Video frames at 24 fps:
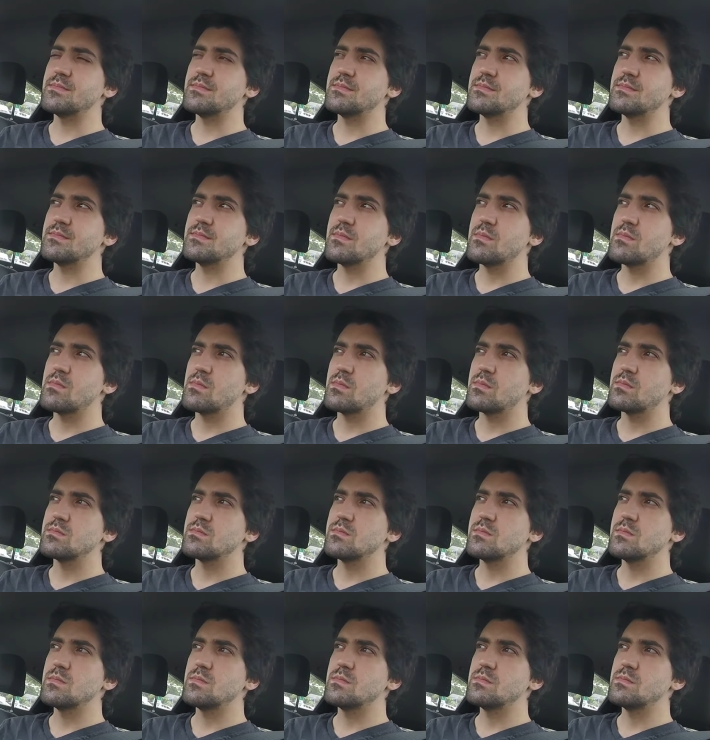
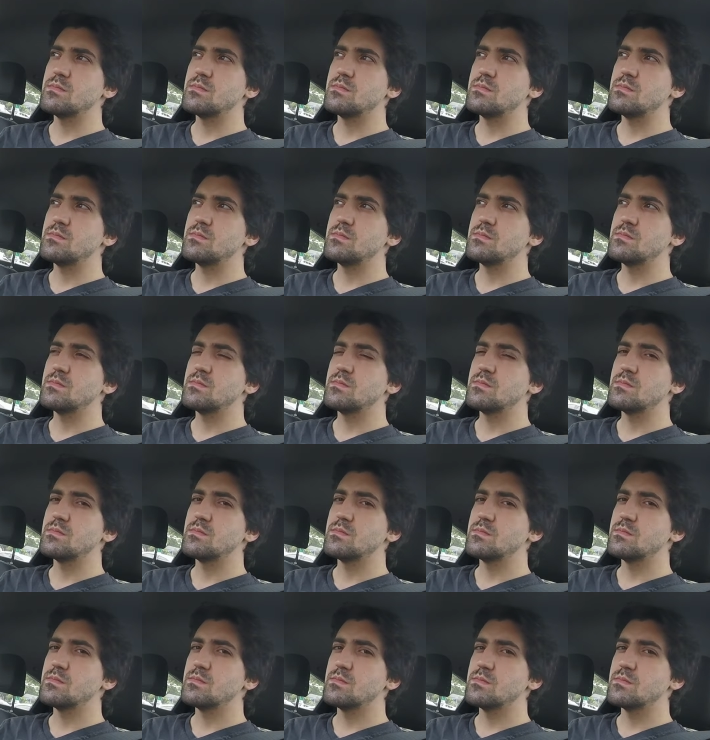
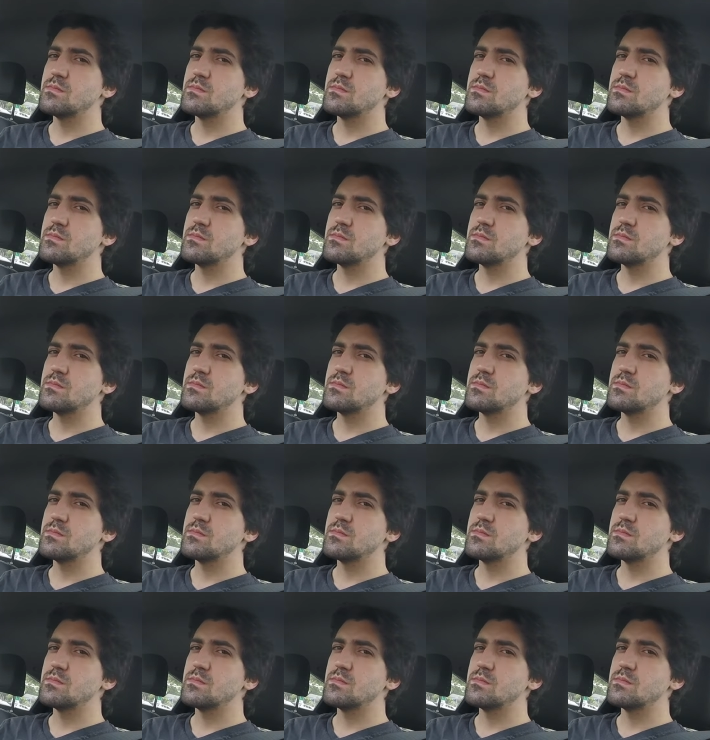(no one is talking)